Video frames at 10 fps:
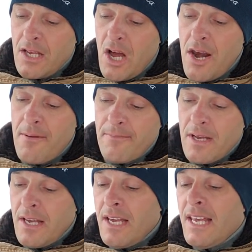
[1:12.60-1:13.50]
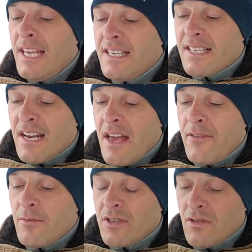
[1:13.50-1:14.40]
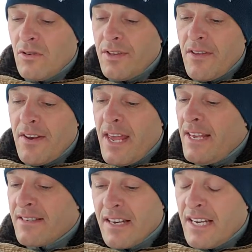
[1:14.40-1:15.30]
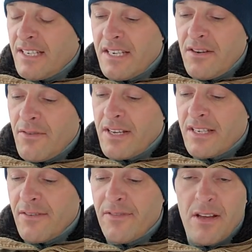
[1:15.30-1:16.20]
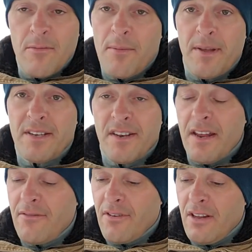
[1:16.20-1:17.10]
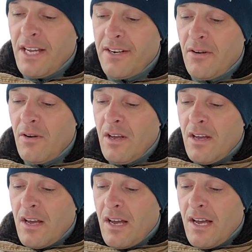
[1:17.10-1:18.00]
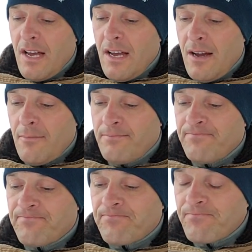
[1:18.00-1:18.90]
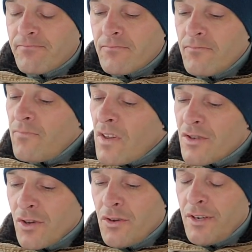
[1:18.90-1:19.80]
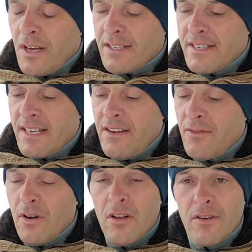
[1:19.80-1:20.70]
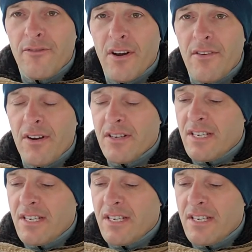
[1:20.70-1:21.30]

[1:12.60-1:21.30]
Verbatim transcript: Gone. Easton Ivy was sold the other day. He's going to continue racing at Flanders. Might be in tonight for all I know. Um, so good luck to Steve Doyle, good friend of ours.